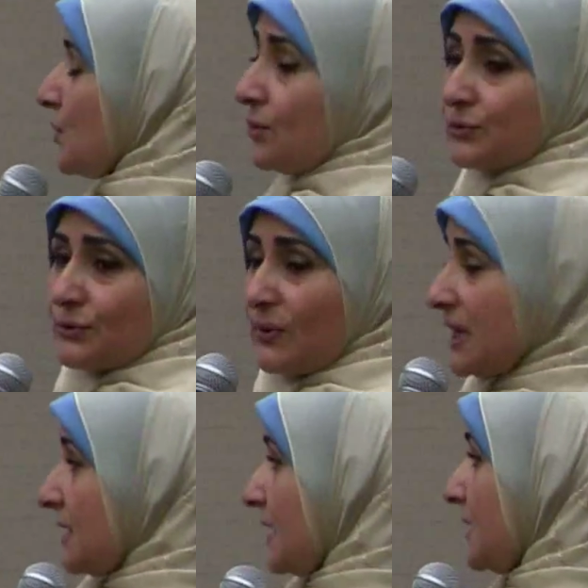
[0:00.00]

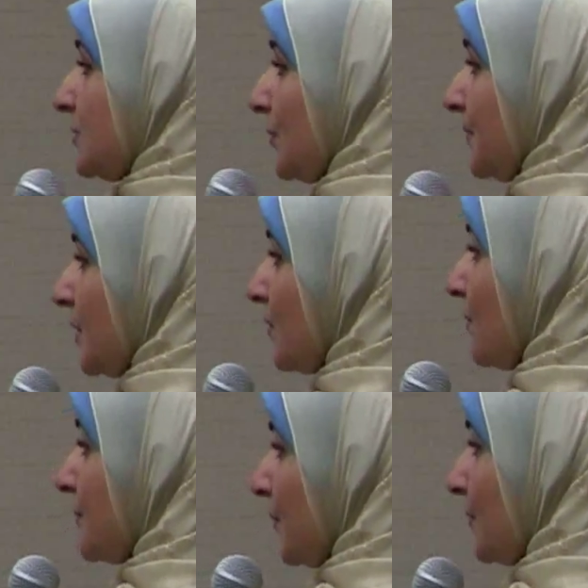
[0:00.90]
controlling the European
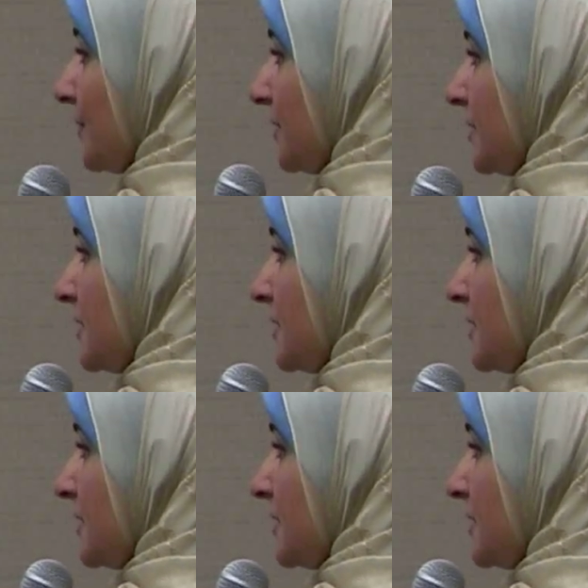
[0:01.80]
corn borer